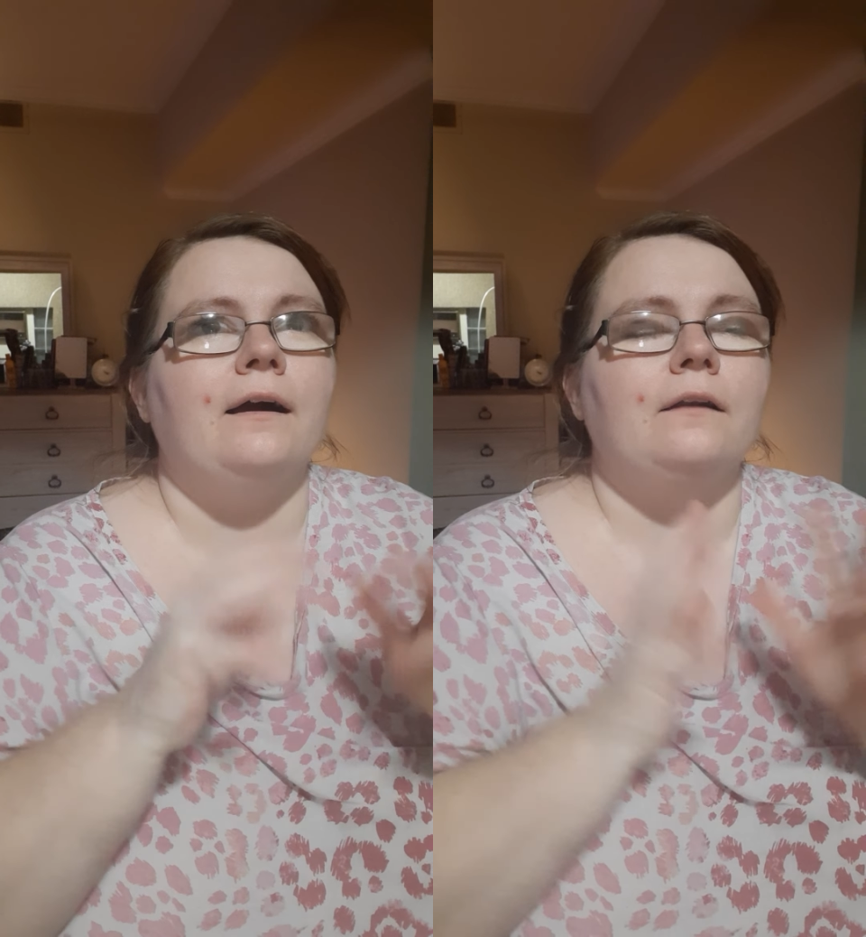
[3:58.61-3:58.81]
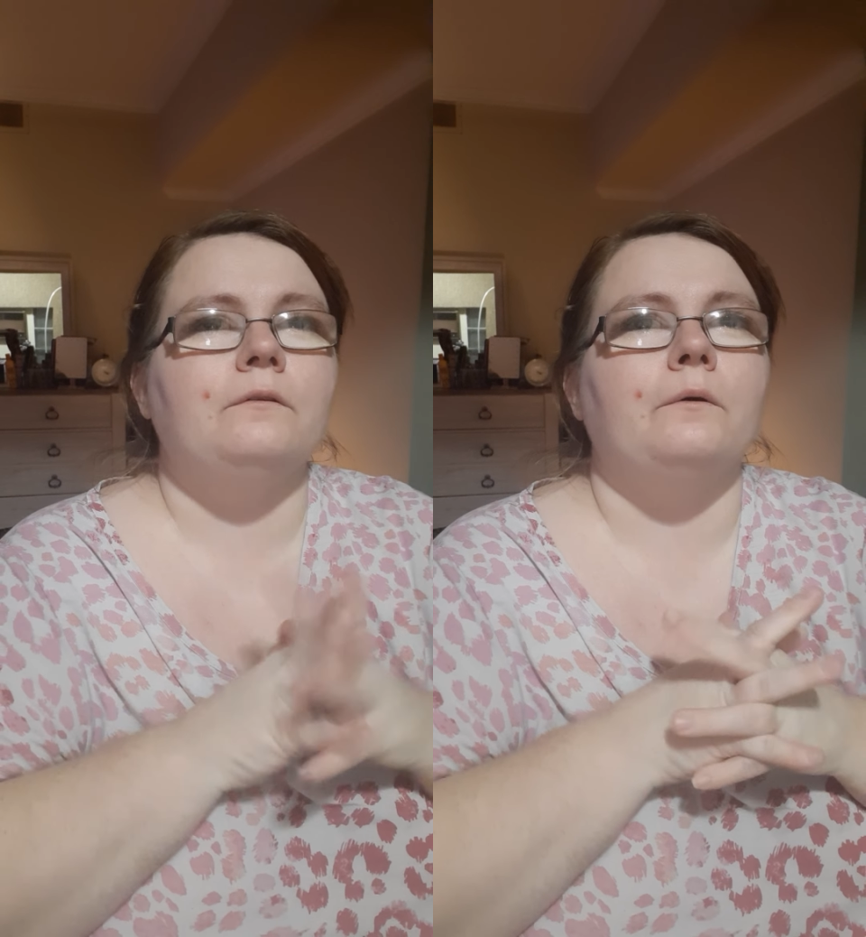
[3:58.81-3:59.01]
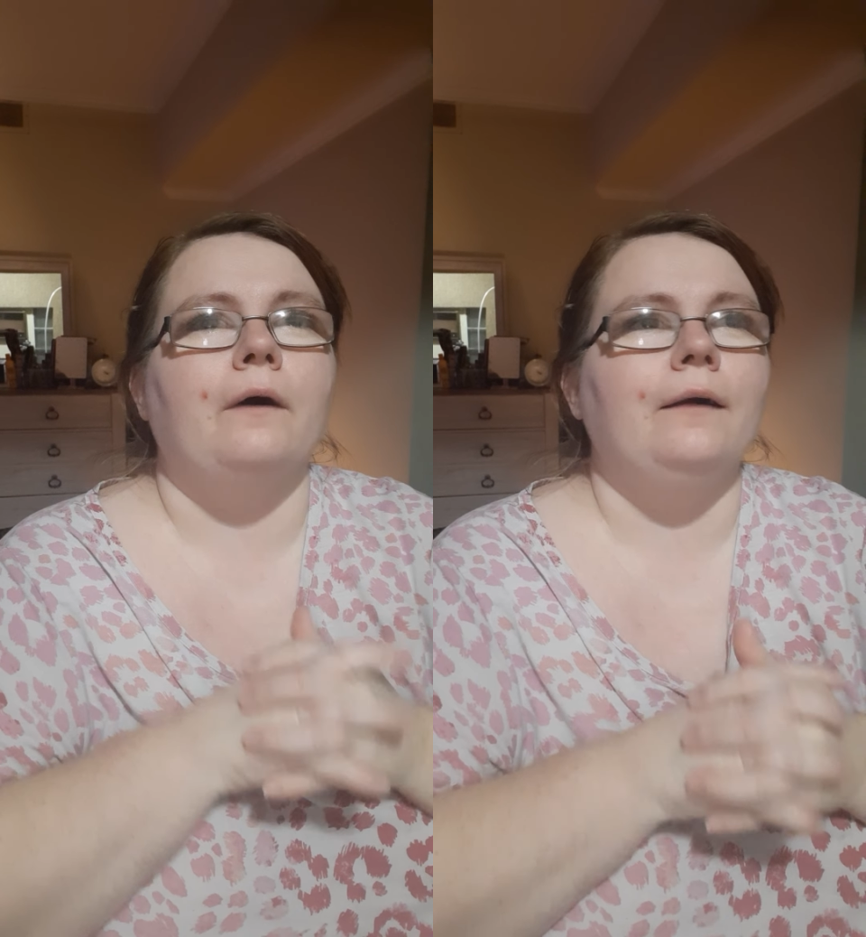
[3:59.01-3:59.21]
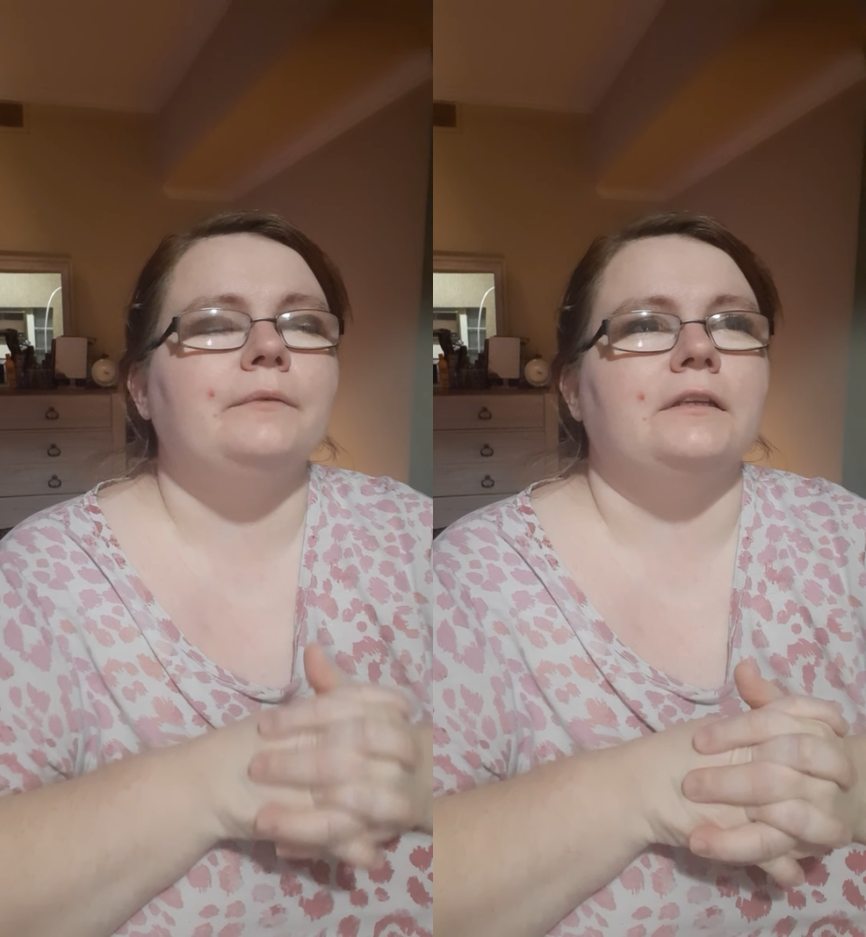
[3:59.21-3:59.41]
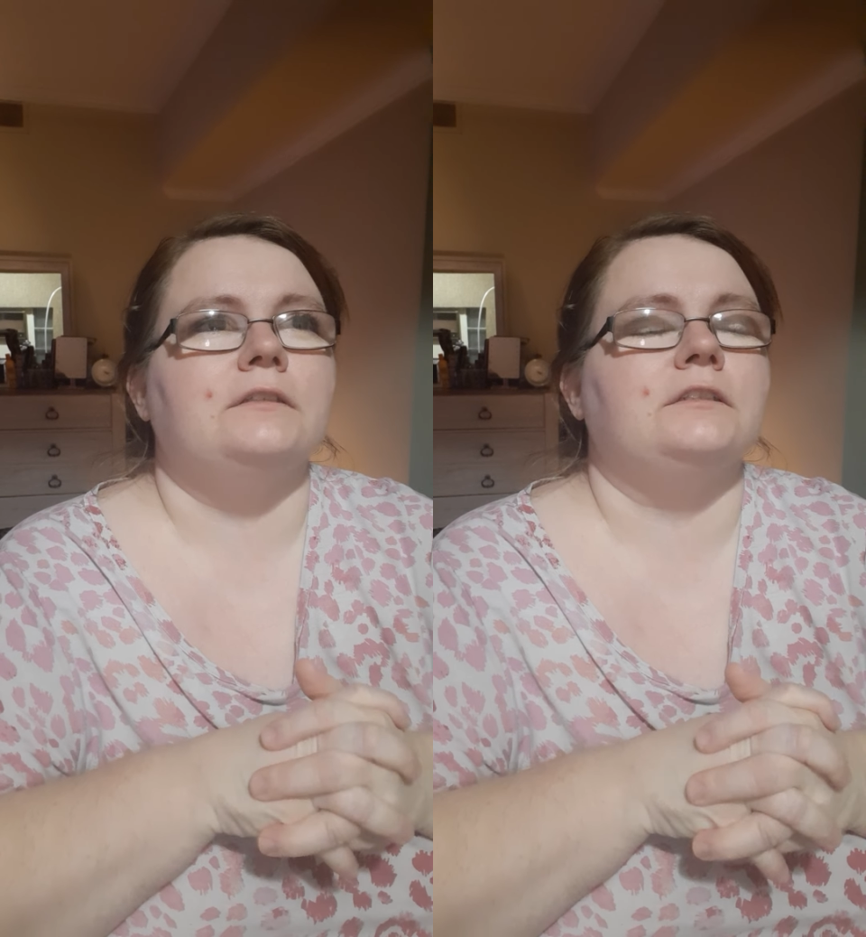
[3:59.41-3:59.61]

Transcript: don't know why I'm getting